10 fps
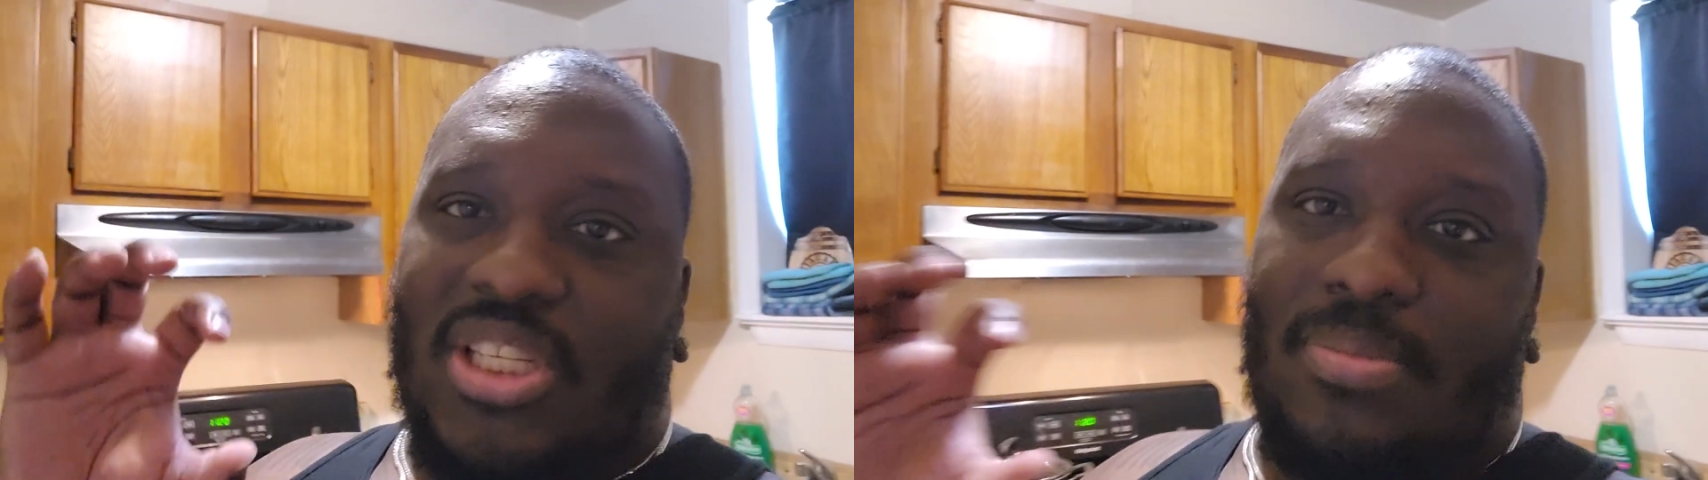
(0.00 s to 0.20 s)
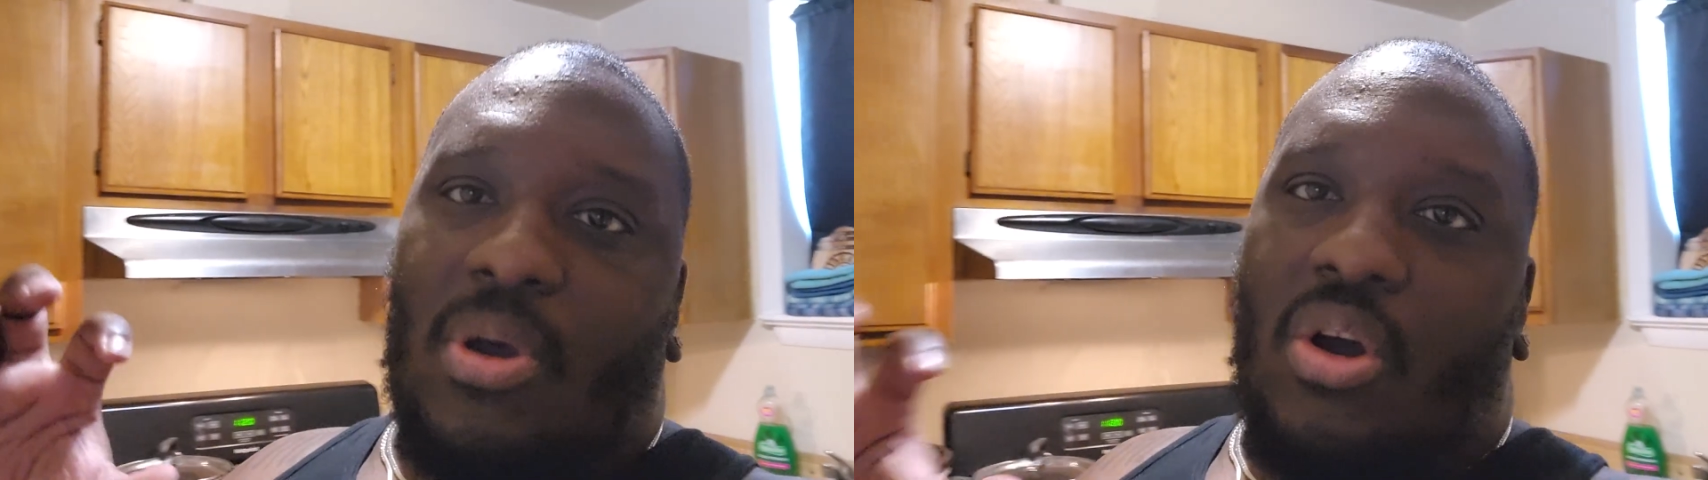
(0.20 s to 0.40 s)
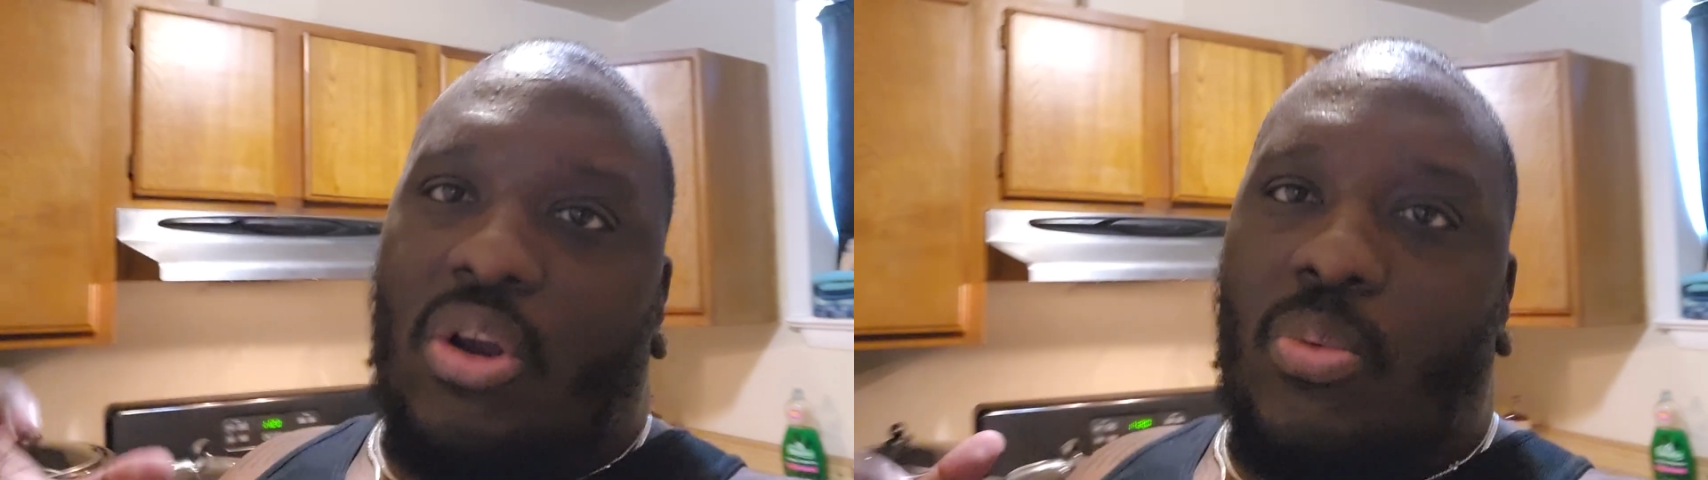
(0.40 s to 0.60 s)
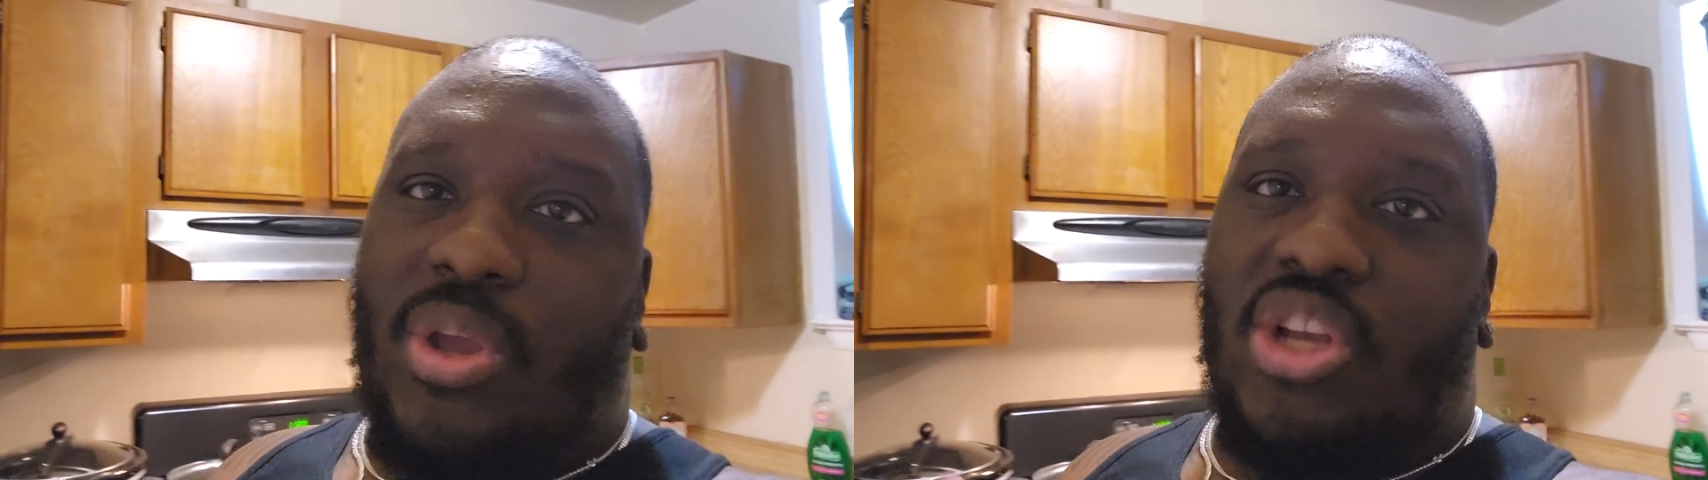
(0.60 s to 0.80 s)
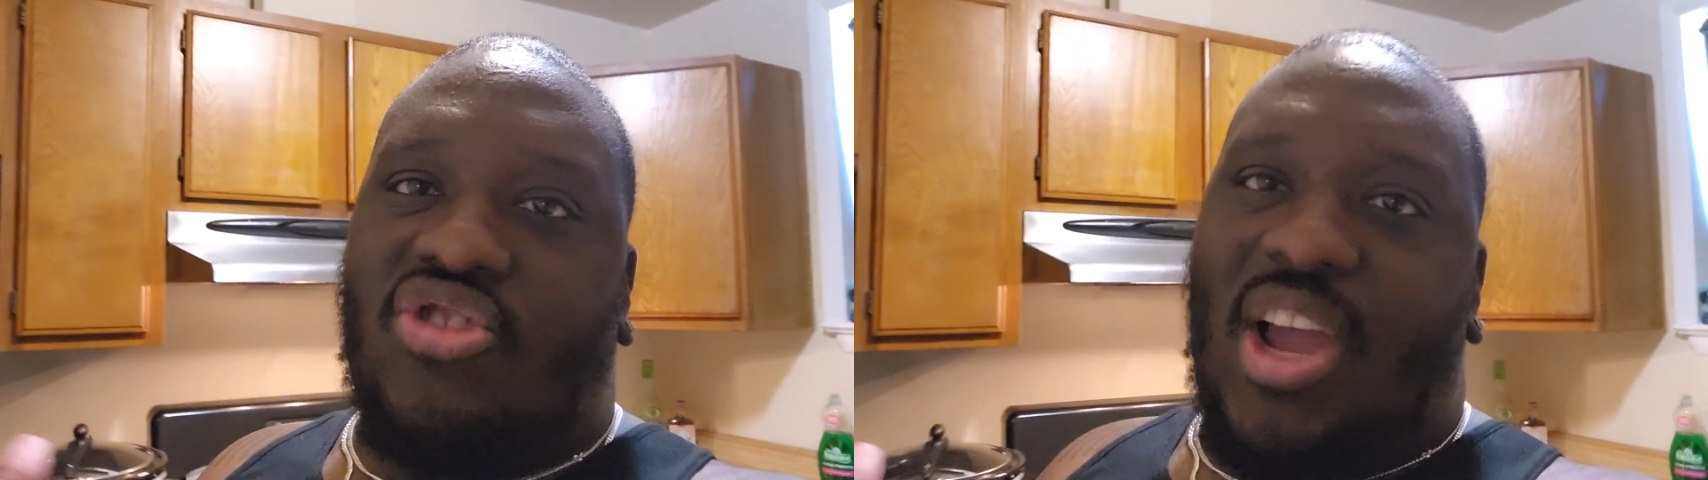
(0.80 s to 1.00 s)
smaller
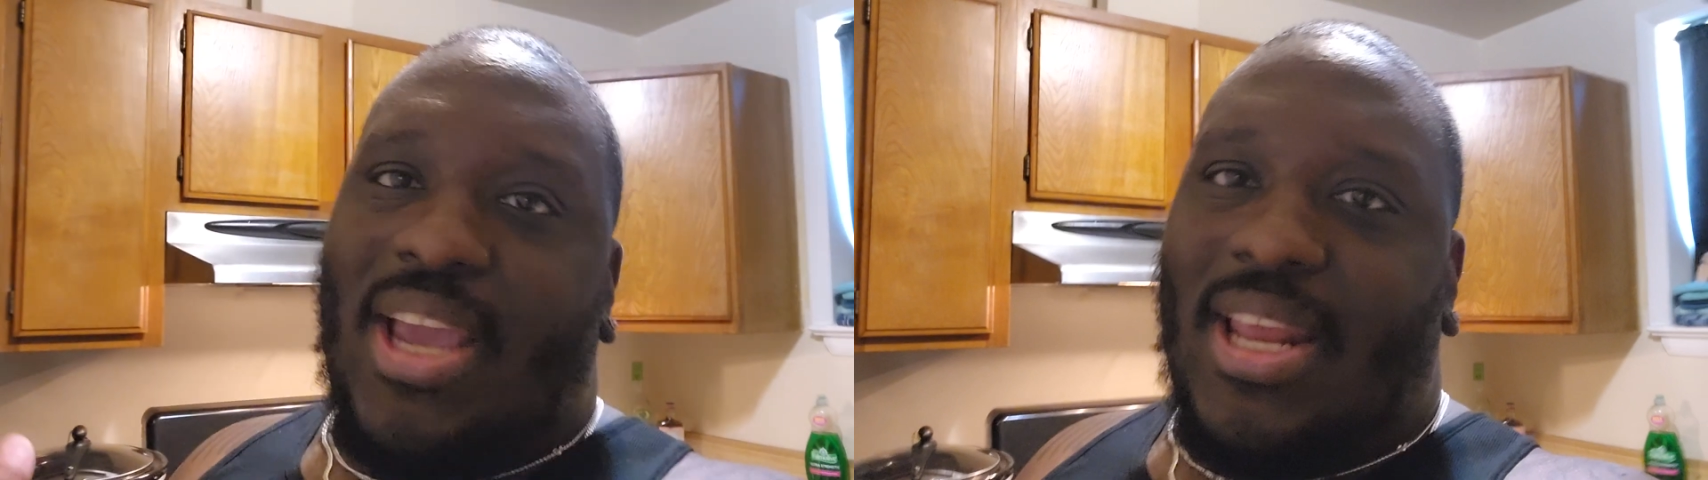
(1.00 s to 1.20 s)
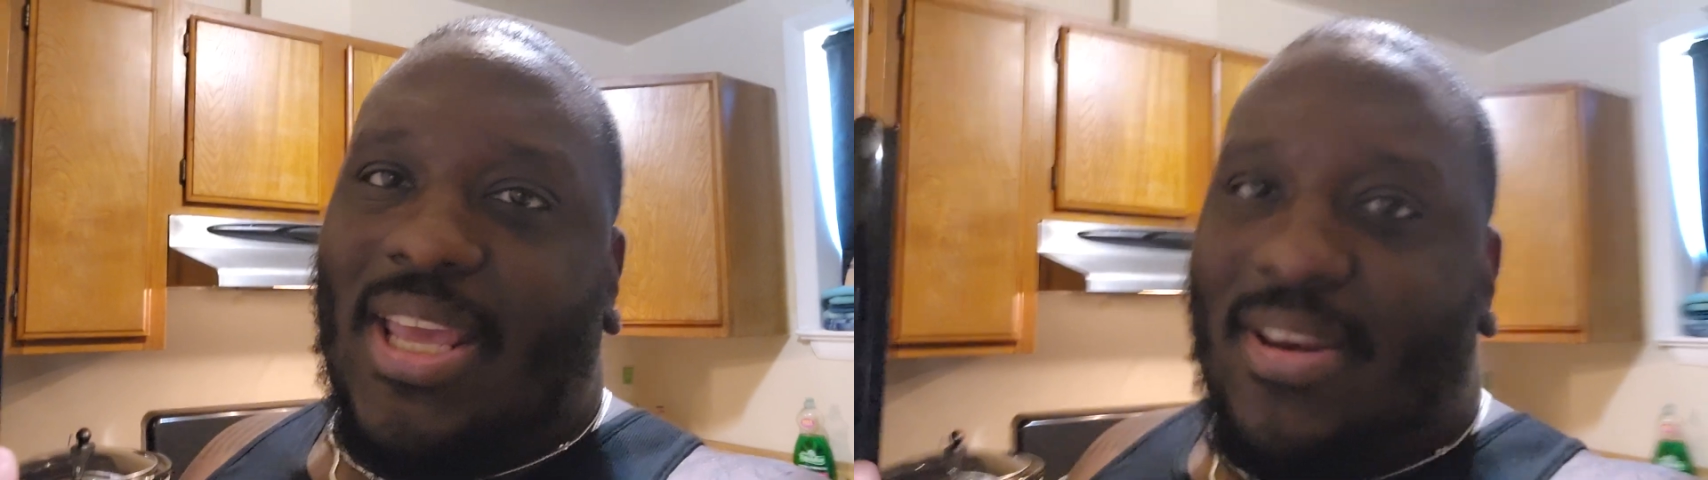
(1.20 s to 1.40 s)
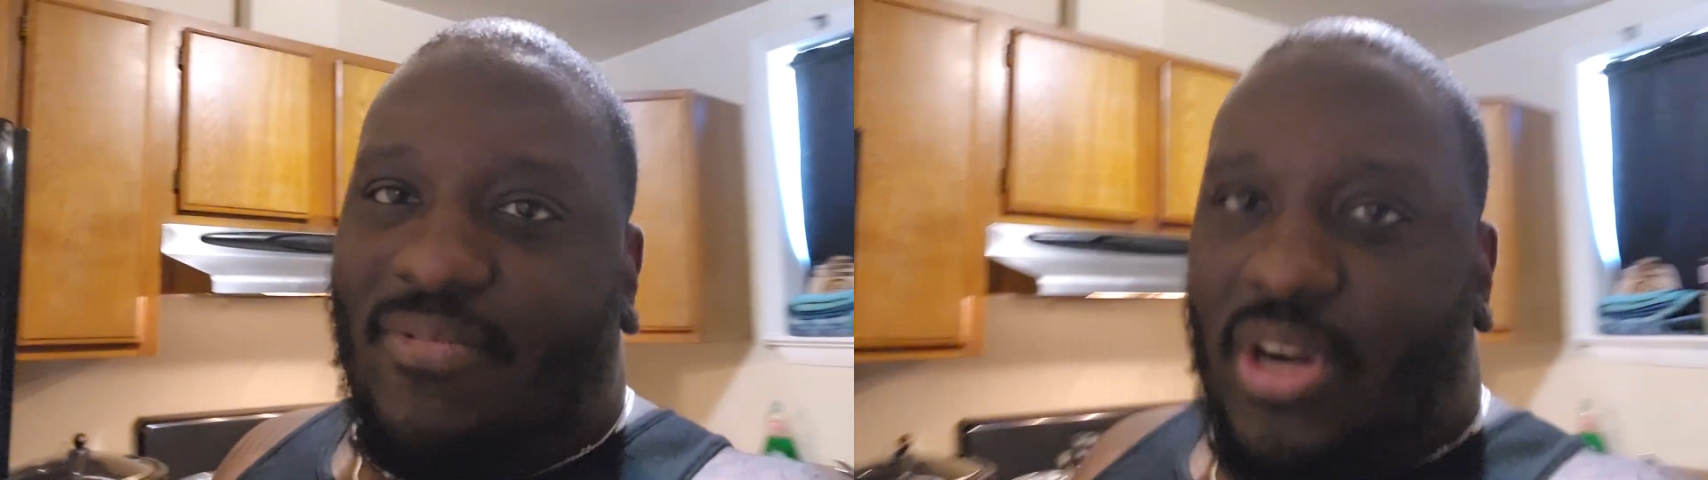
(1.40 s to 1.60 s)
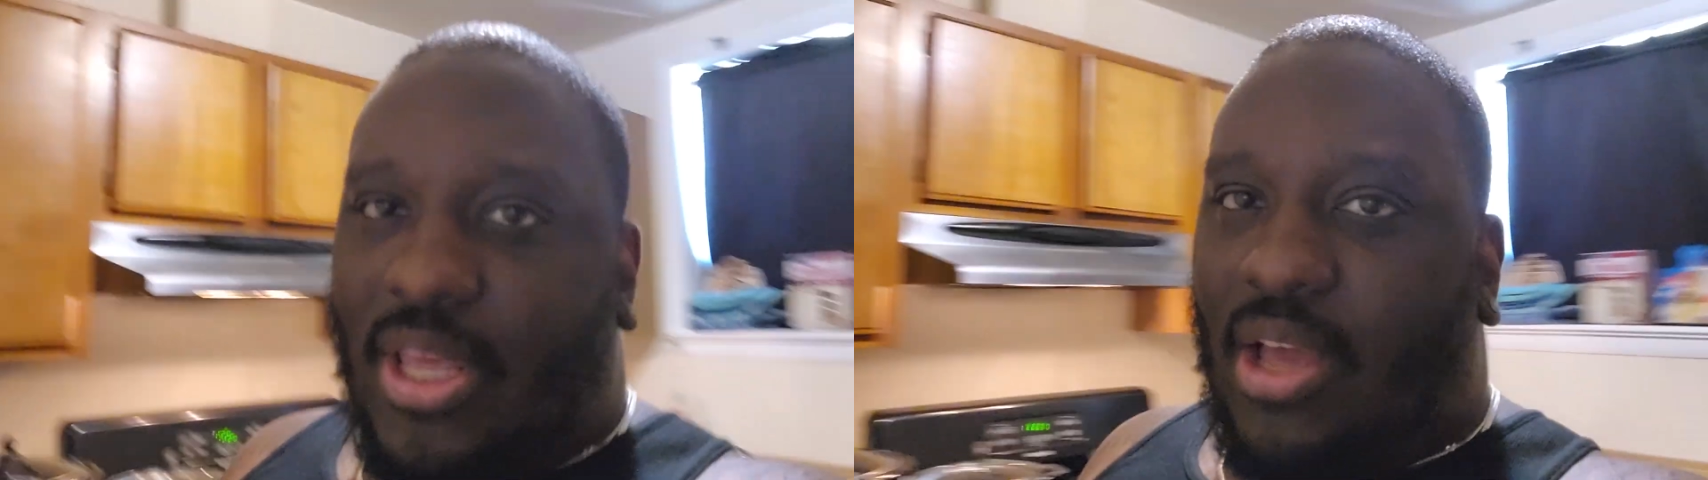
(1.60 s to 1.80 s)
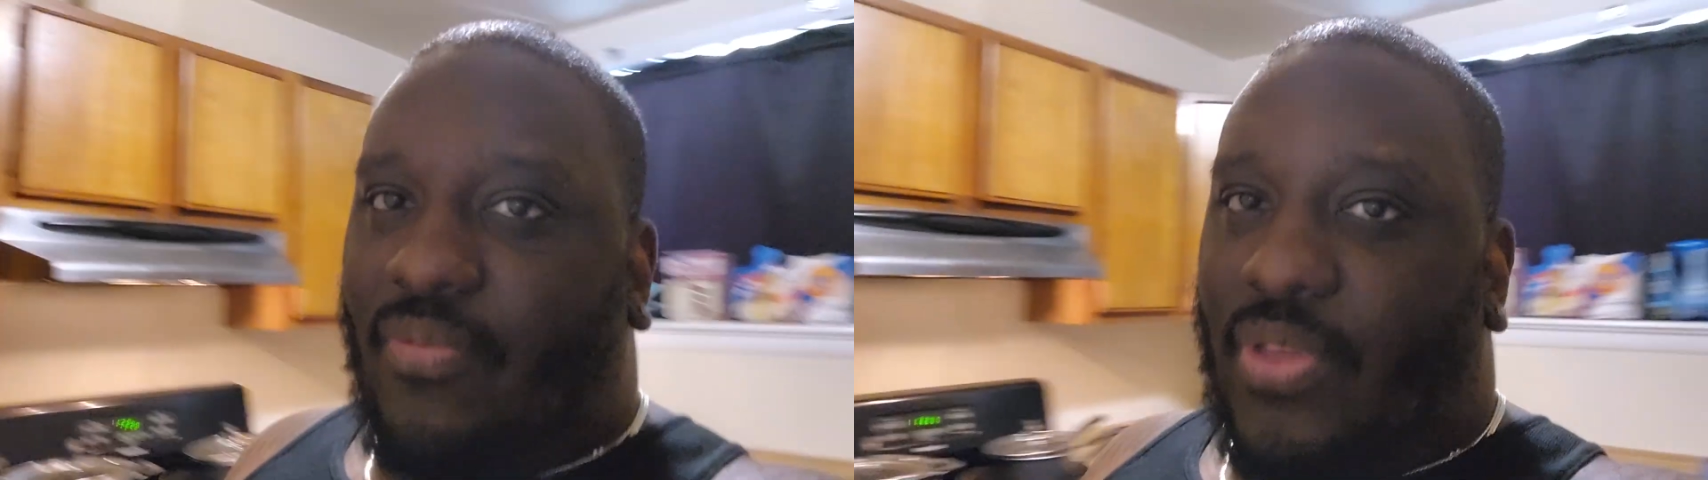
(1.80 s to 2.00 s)
when you're trying to eat really
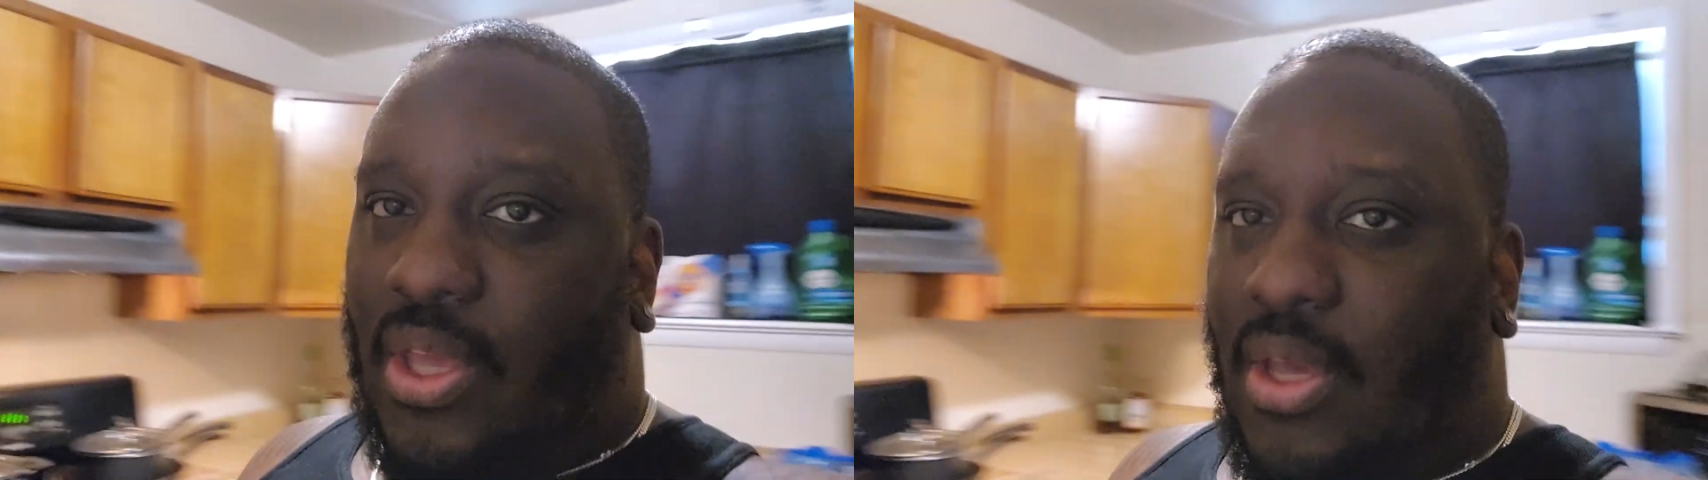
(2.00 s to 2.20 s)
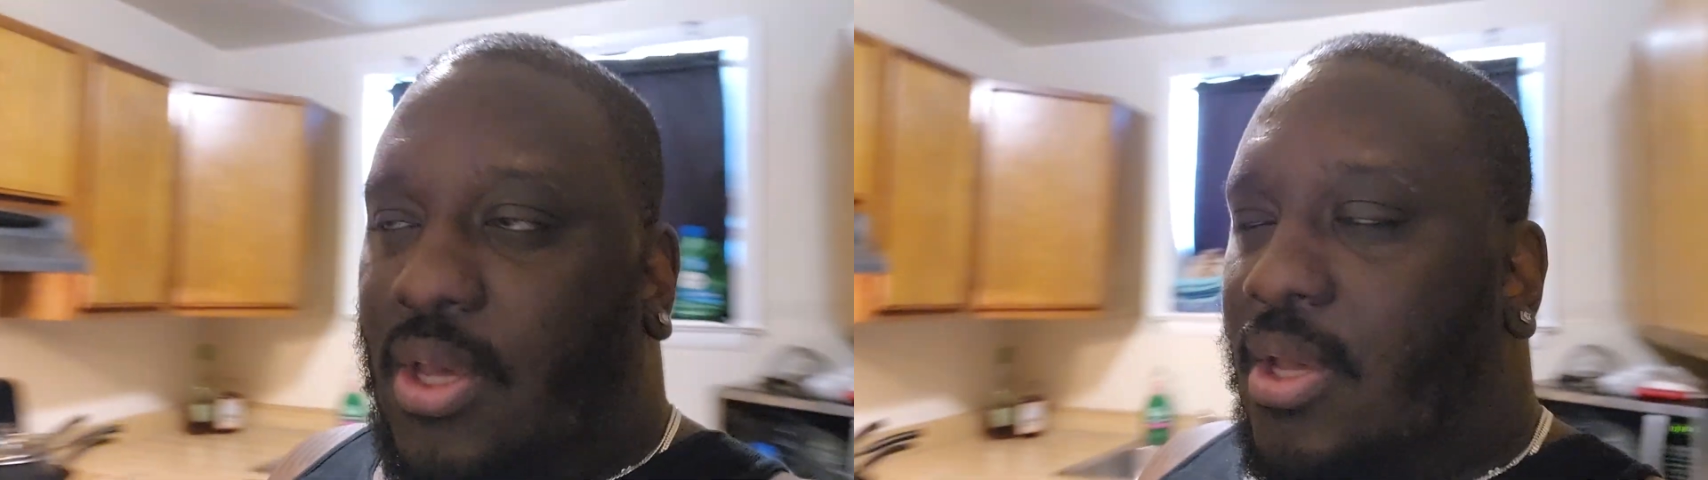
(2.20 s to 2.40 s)
healthy.